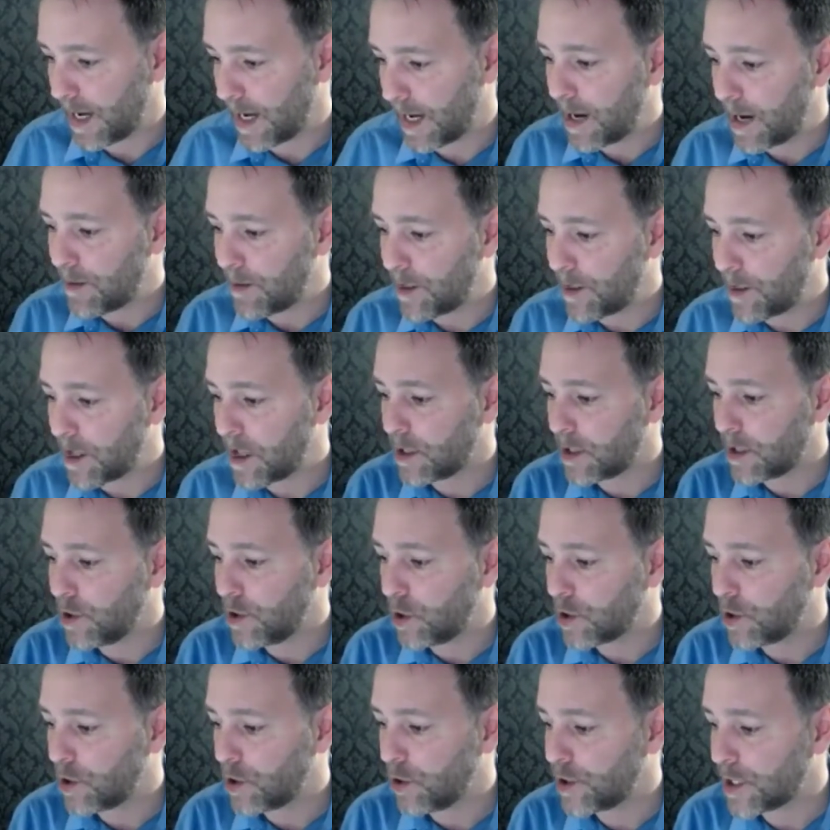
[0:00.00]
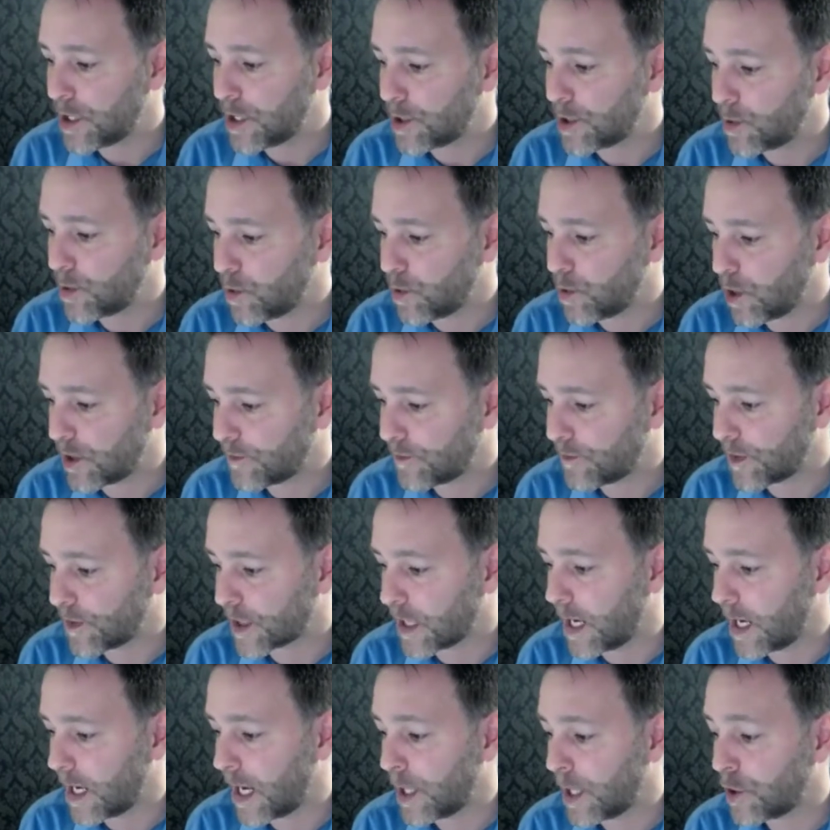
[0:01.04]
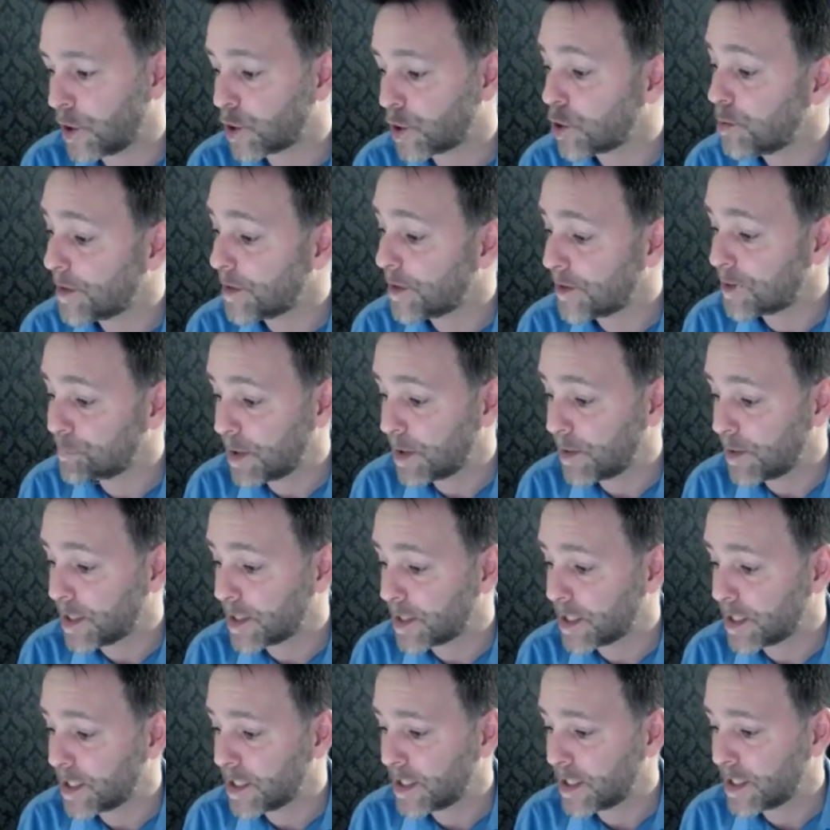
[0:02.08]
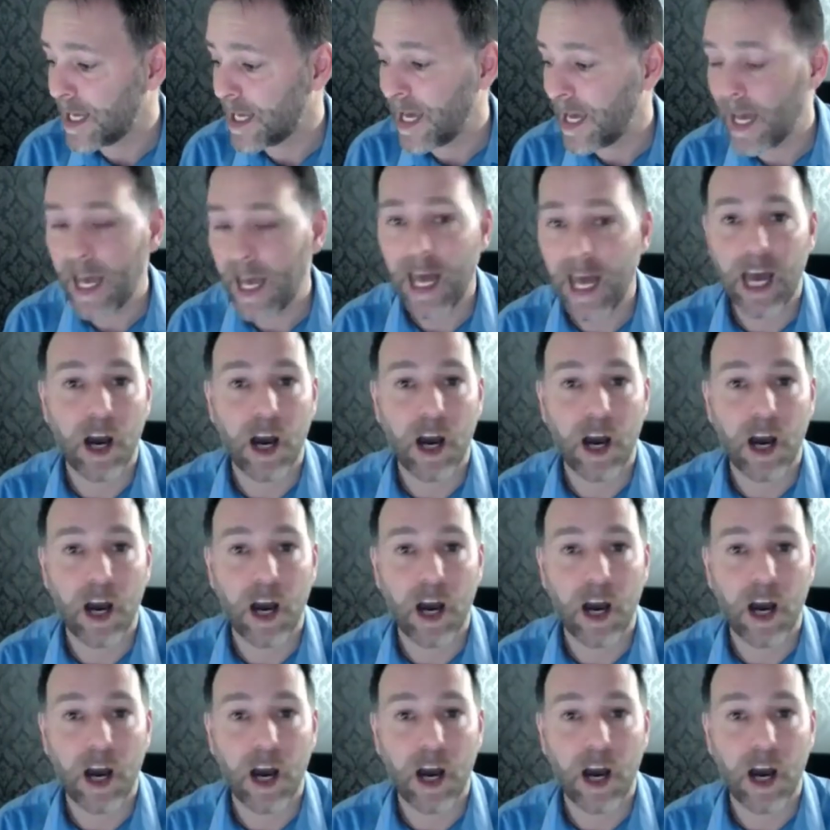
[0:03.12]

Amber, not sure this would work for an aromatherapy business.